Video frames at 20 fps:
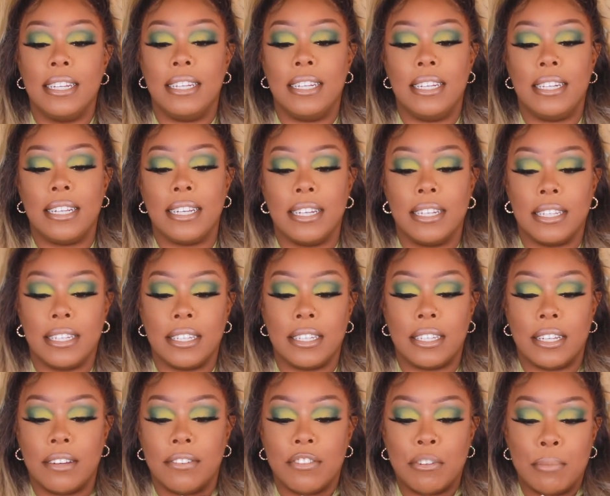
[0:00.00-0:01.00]
details and
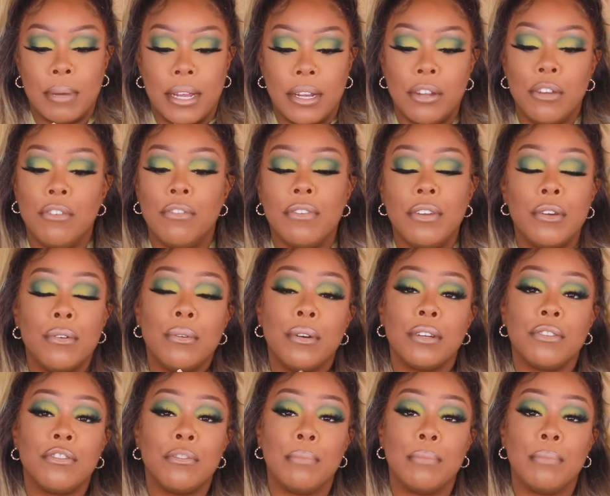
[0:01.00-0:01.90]
stuff for my new viewers.